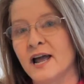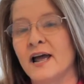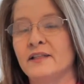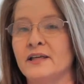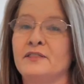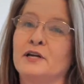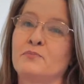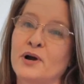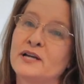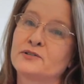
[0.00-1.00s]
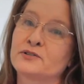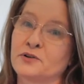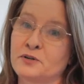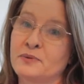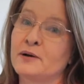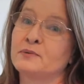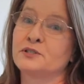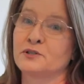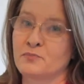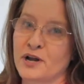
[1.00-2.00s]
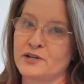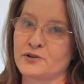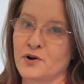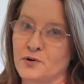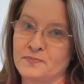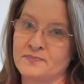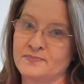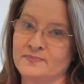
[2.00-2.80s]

and that the appraiser is going to be able to appraise your home.